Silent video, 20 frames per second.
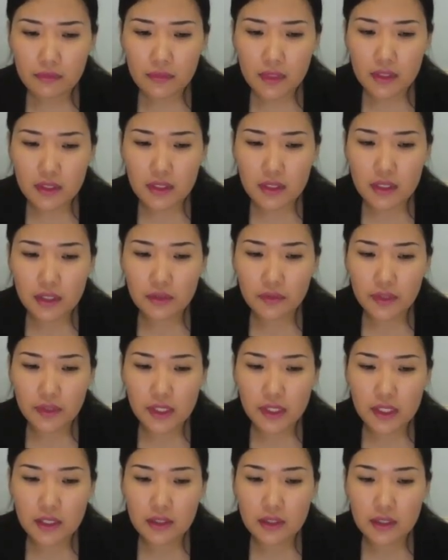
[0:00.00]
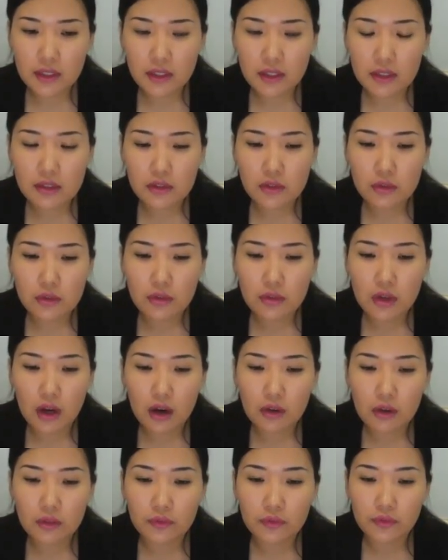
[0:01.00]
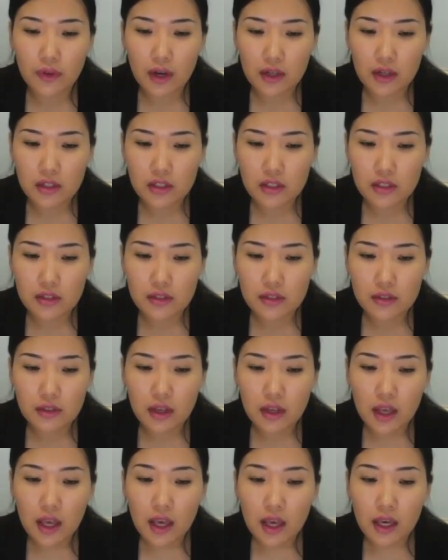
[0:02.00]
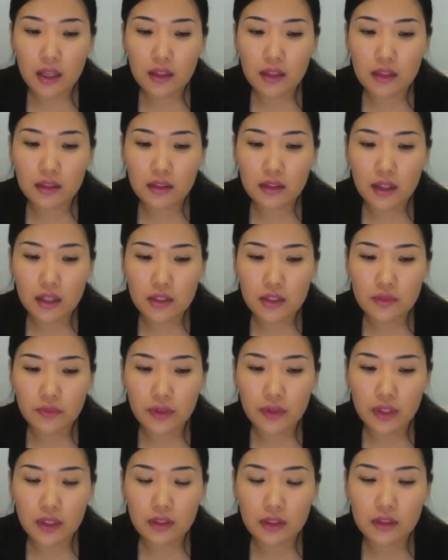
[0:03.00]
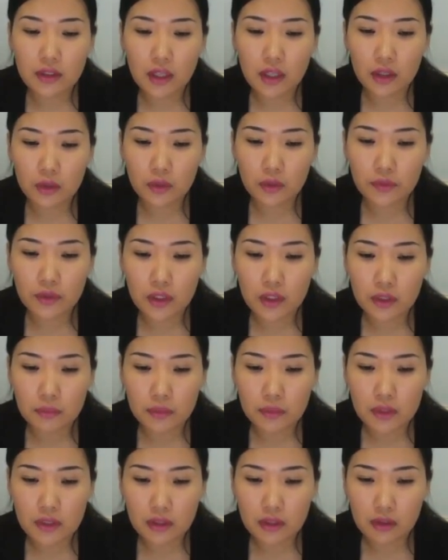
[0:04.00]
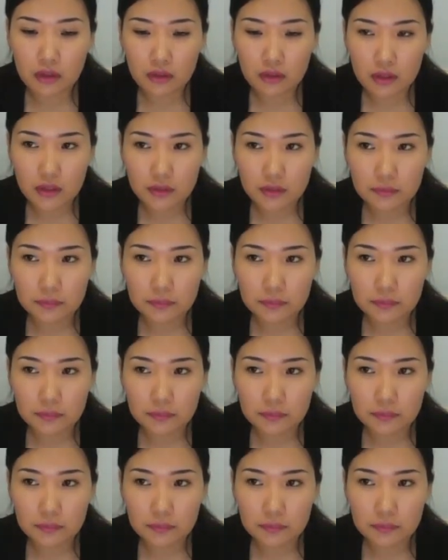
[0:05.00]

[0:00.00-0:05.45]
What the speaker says: C variant is to count functions, and the last variant, none of them is correct.